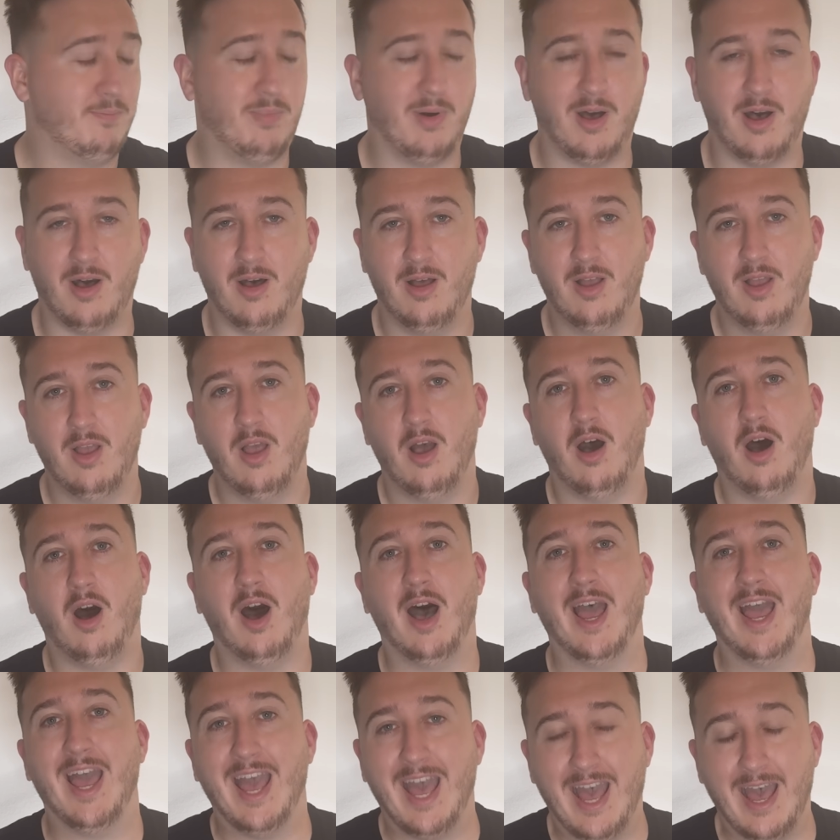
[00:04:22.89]
But
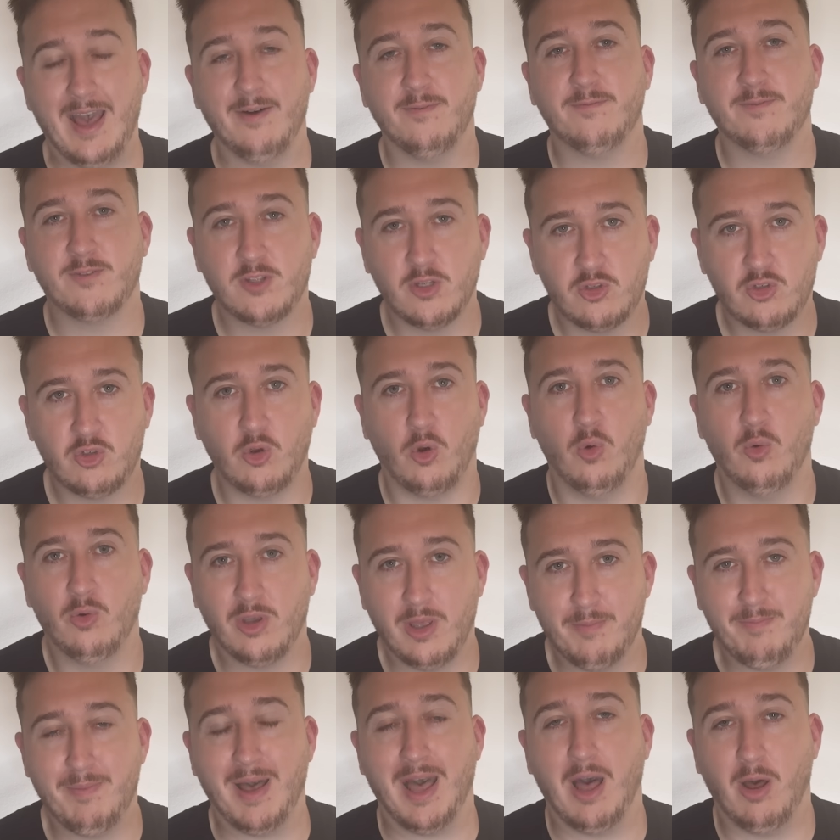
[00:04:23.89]
I have to talk
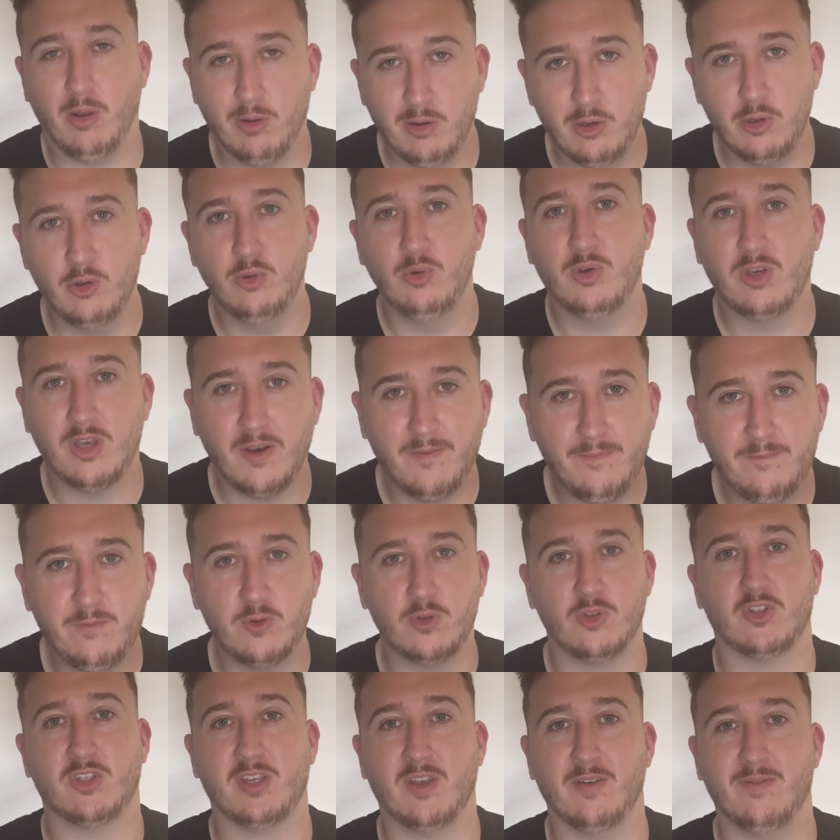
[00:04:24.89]
about Luka
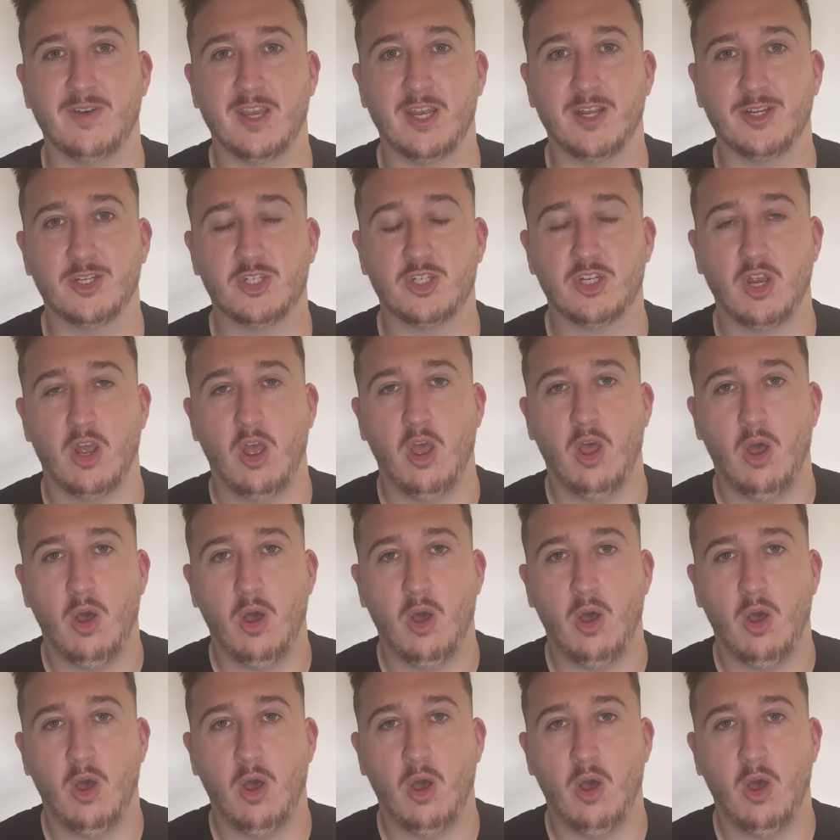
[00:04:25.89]
Vuskovic.